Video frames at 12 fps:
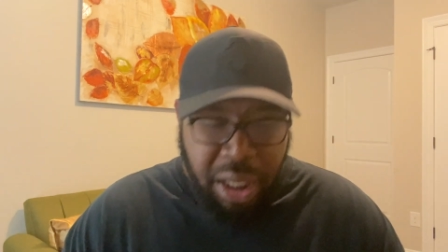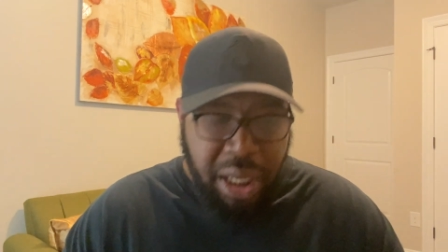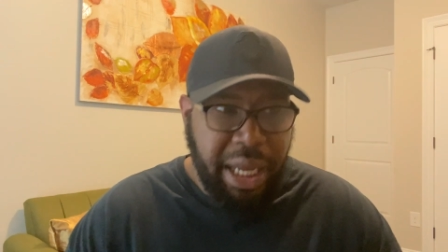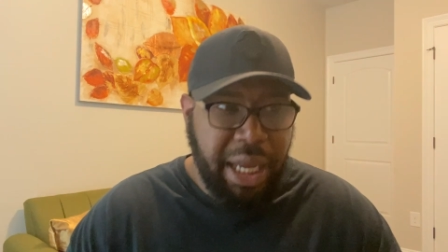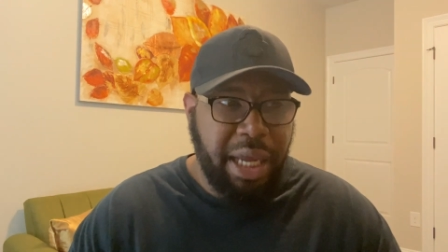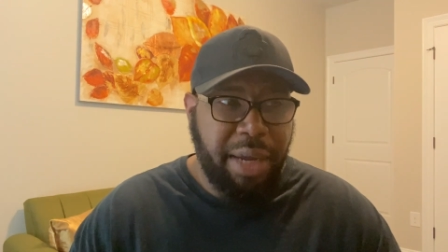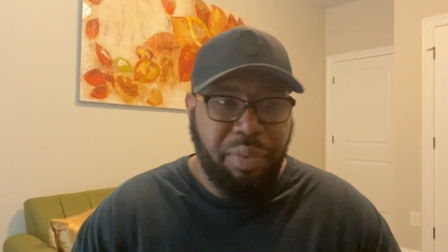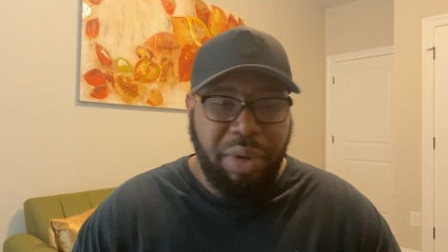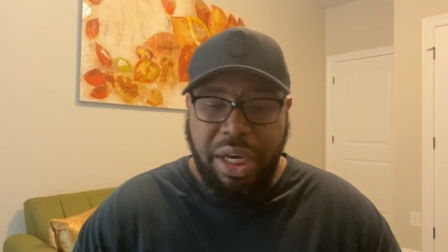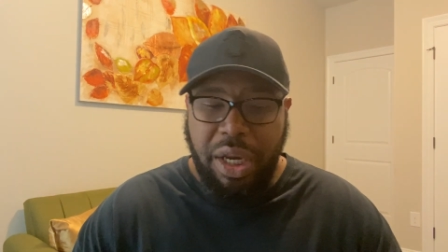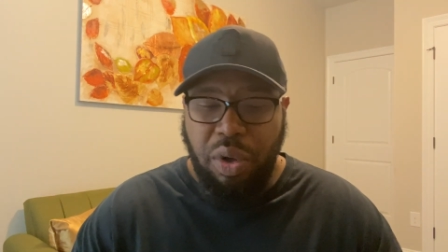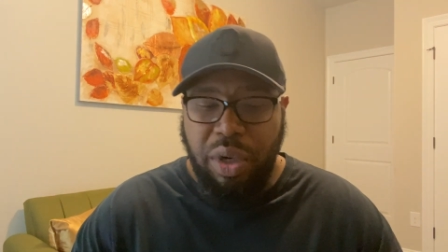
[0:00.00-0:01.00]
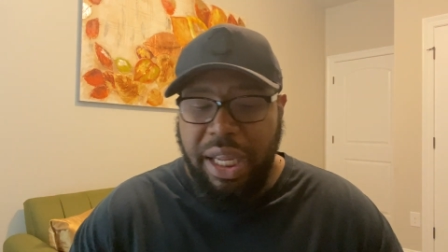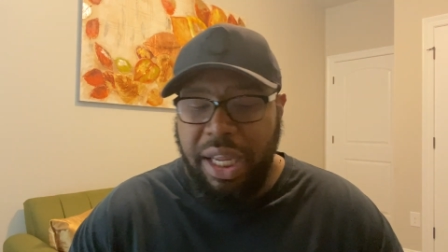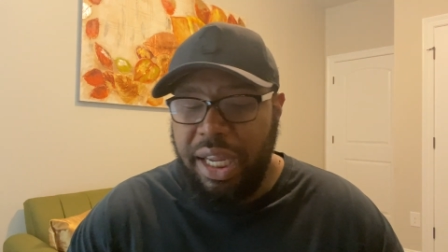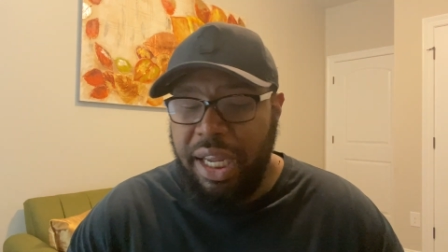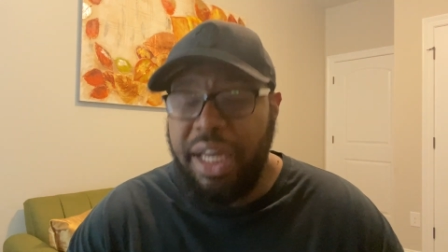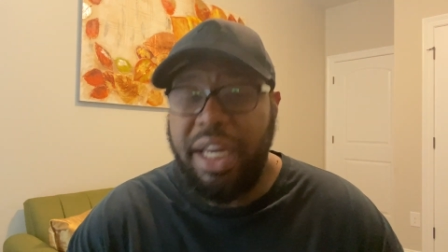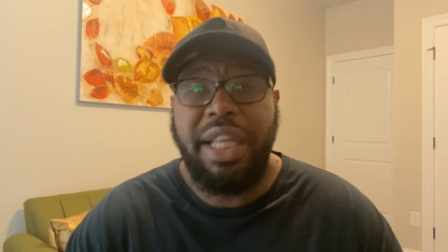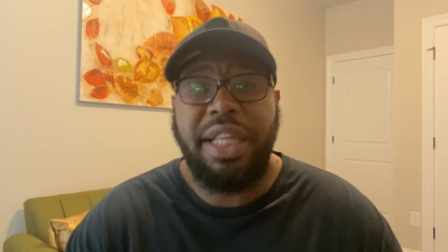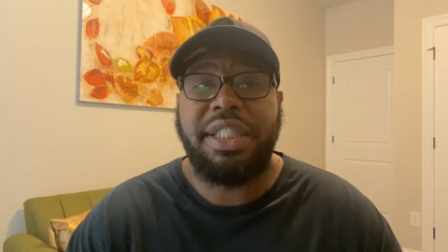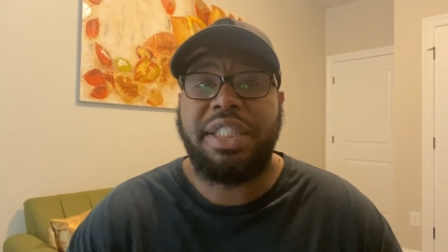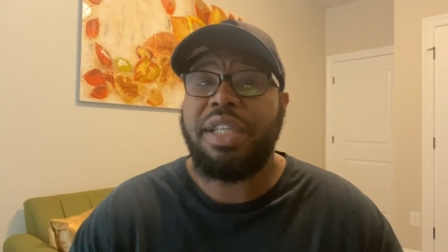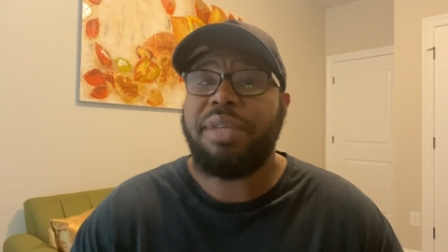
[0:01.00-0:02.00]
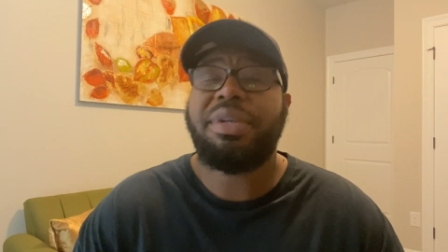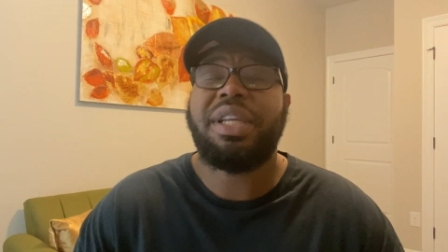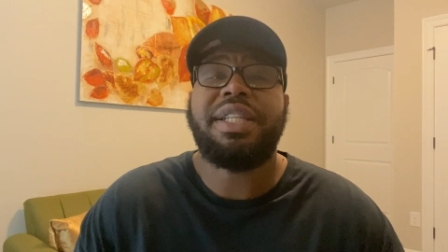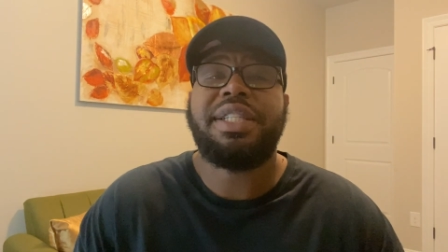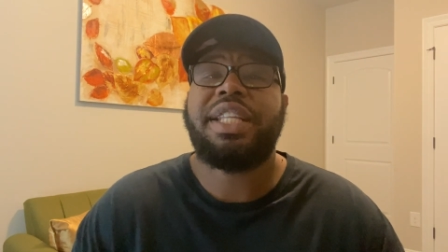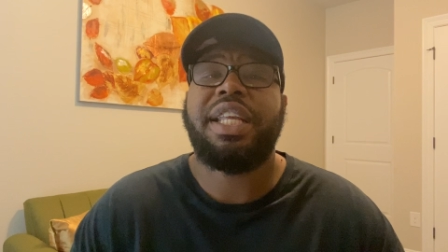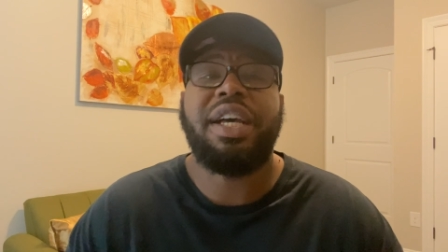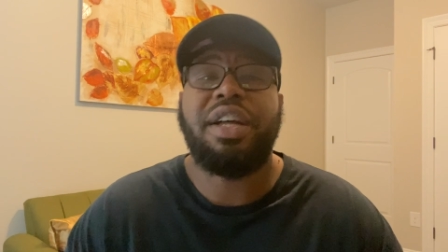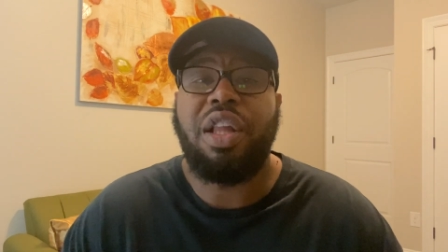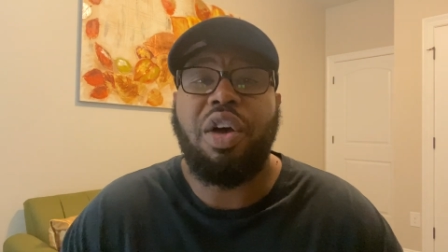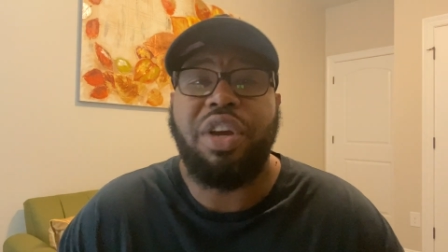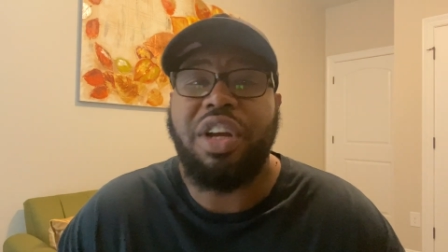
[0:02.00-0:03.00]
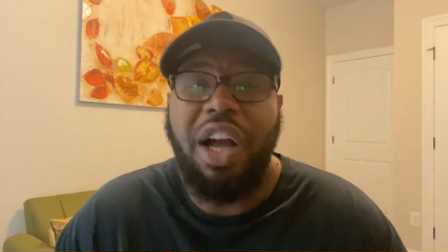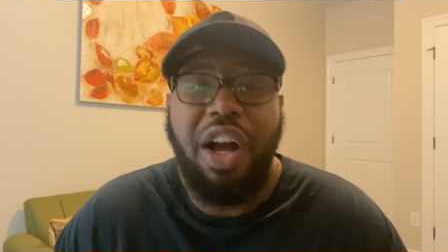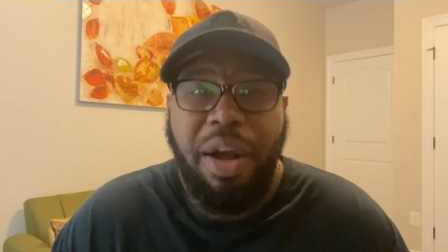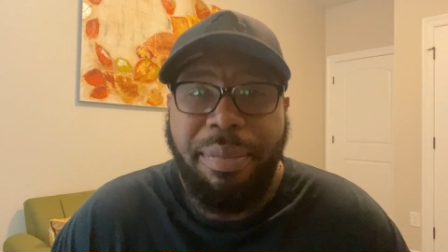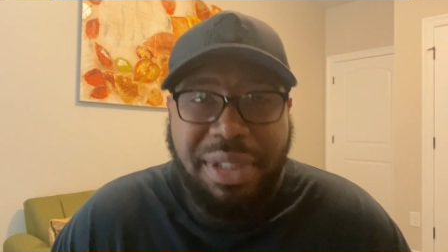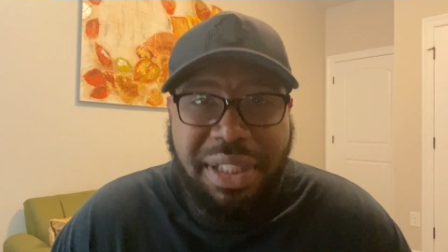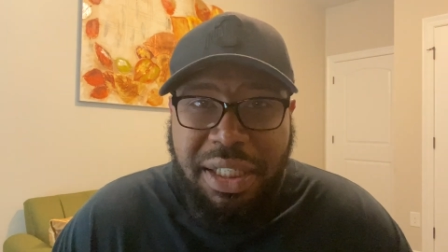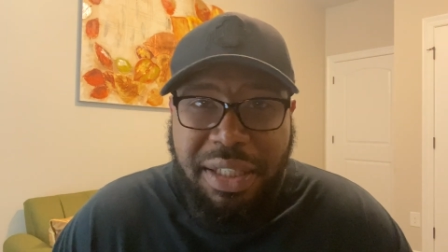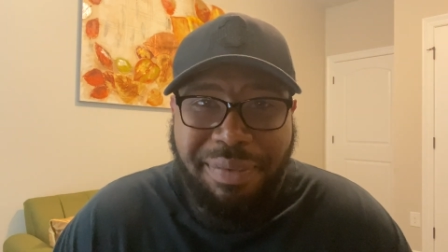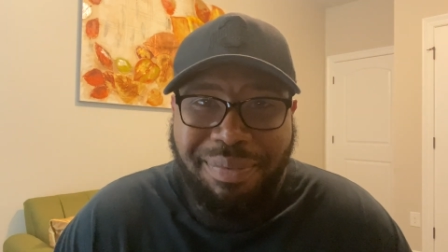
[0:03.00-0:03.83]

And we know that any ship can sail on a calm sea,